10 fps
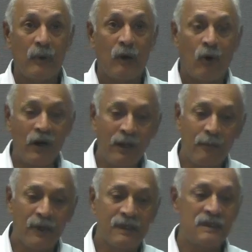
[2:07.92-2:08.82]
What
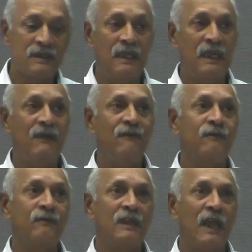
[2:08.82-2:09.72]
happens
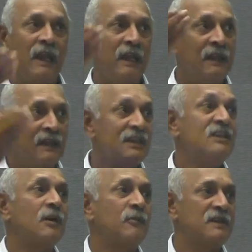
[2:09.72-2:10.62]
if an internal
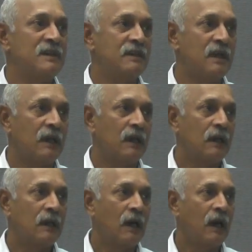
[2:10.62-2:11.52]
surface is there
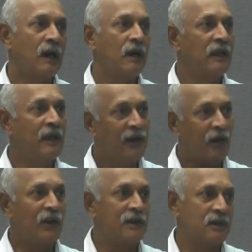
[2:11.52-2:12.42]
and
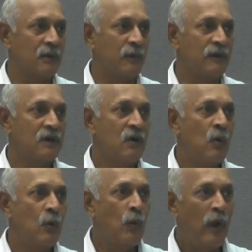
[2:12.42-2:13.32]
irregular surface,
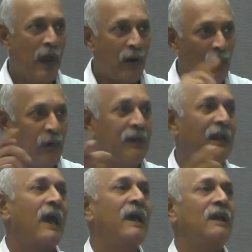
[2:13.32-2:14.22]
we have to
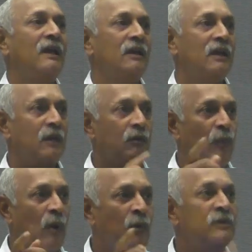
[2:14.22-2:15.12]
tie
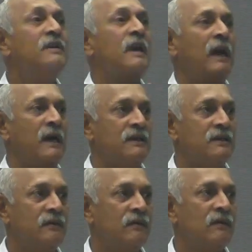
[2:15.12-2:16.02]
opposite ends.
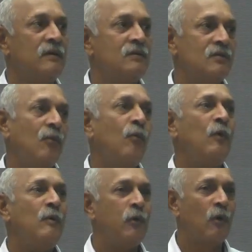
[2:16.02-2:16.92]
So
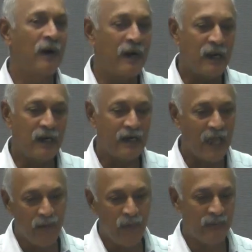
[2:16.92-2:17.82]
we provided
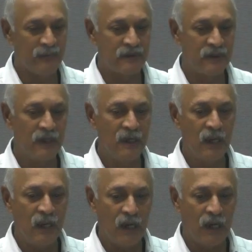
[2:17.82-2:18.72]
tie beams
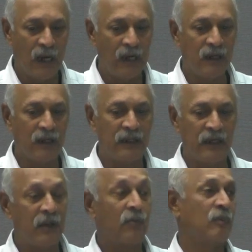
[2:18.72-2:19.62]
at
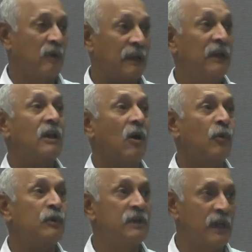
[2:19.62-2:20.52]
connecting
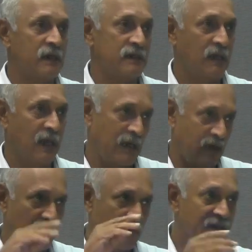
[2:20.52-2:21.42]
opposite ends at
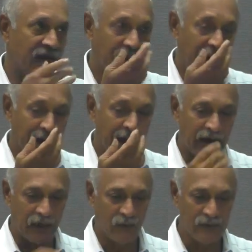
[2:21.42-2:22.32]
certain
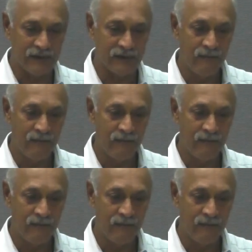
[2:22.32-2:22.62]
intervals.